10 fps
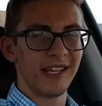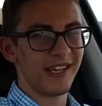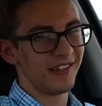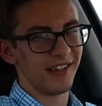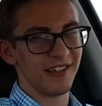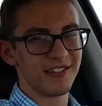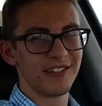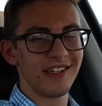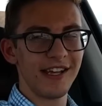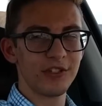Hey guys,
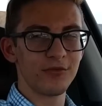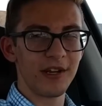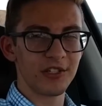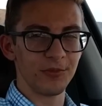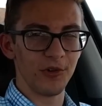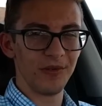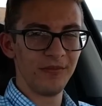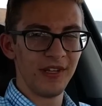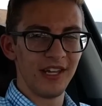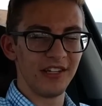it's Ricer Boy,
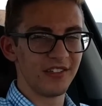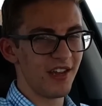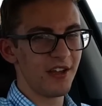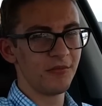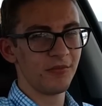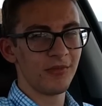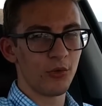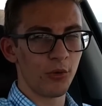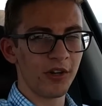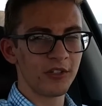and today
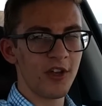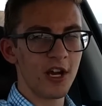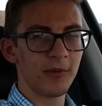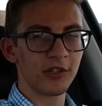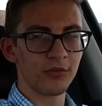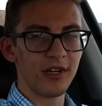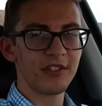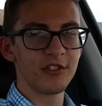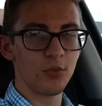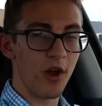we're going to talk about the
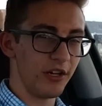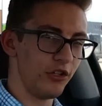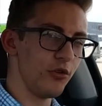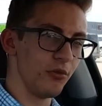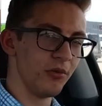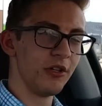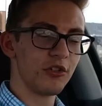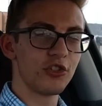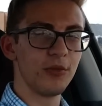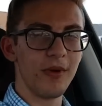reasons why you
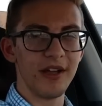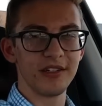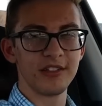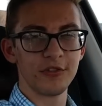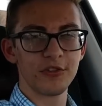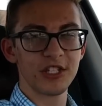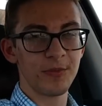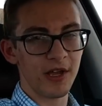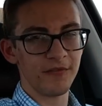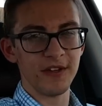should buy a Sentra
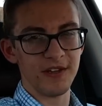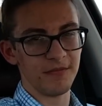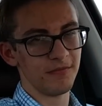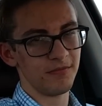Spec V.